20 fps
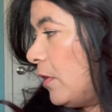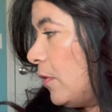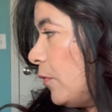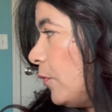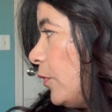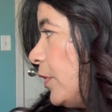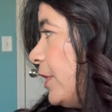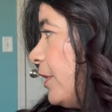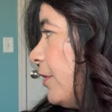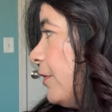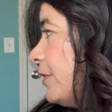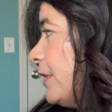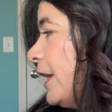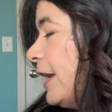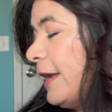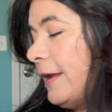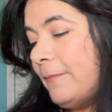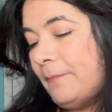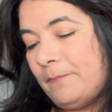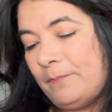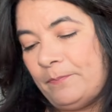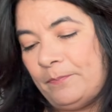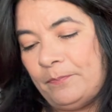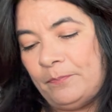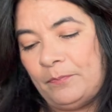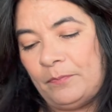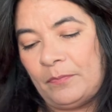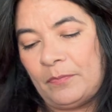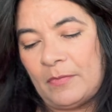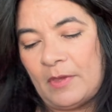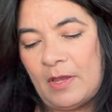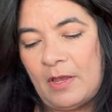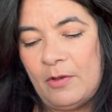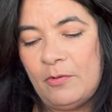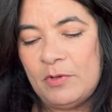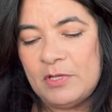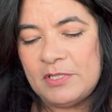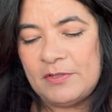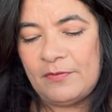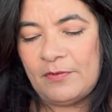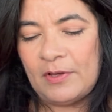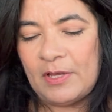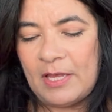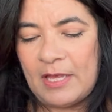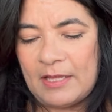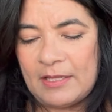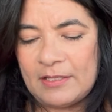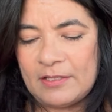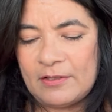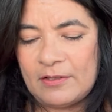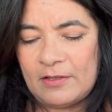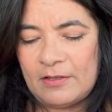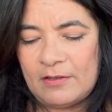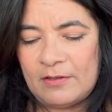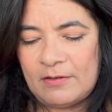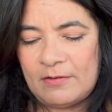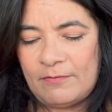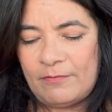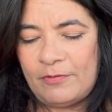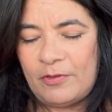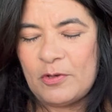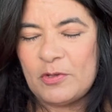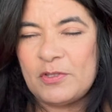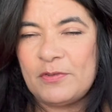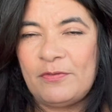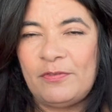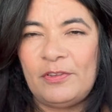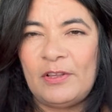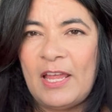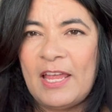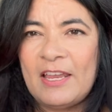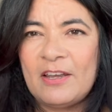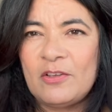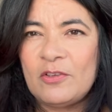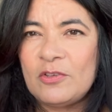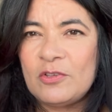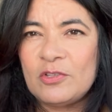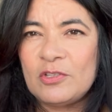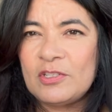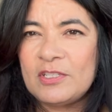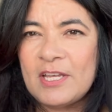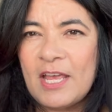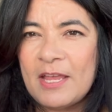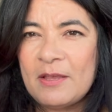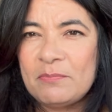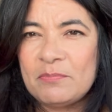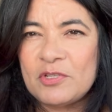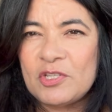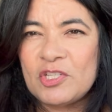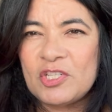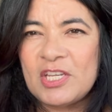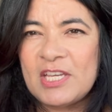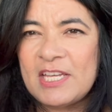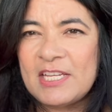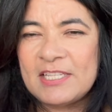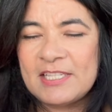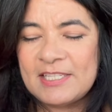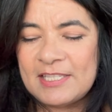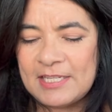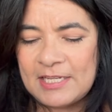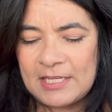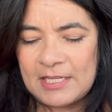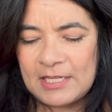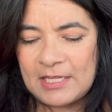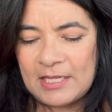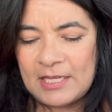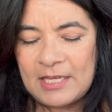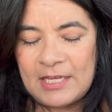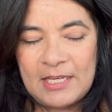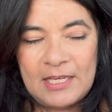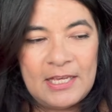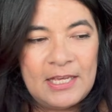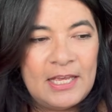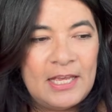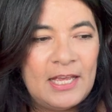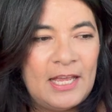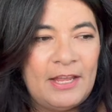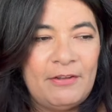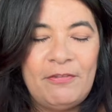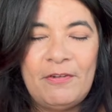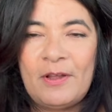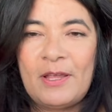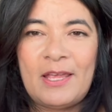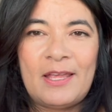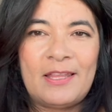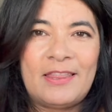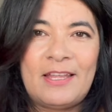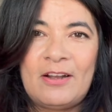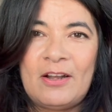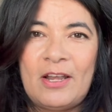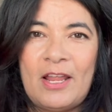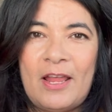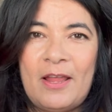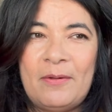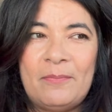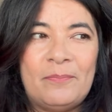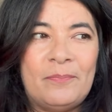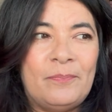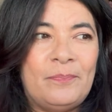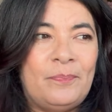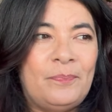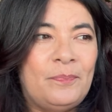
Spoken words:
What are they? I always forget those flannel type sheets that I forget their name.